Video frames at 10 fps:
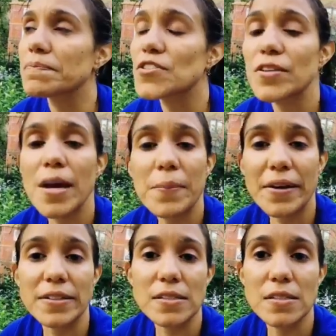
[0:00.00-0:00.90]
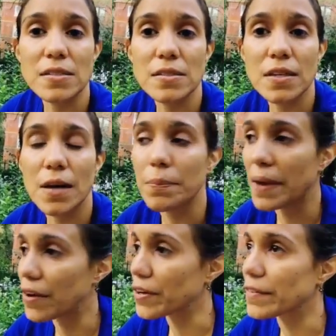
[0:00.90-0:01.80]
So yeah, parents,
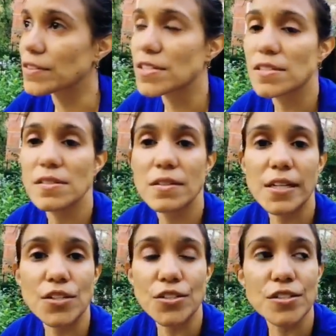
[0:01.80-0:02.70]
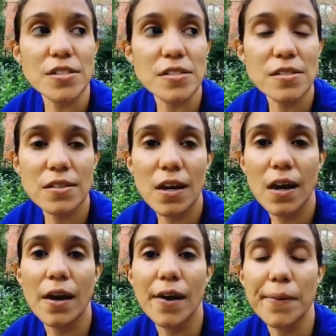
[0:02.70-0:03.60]
caregivers, teachers,
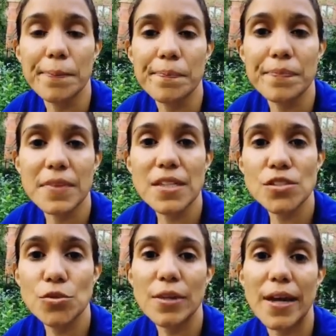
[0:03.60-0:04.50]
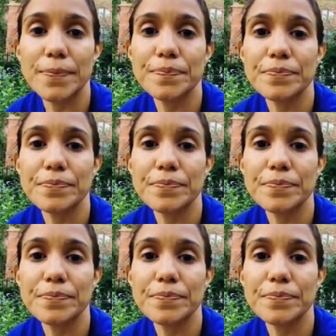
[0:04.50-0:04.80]
let's do that.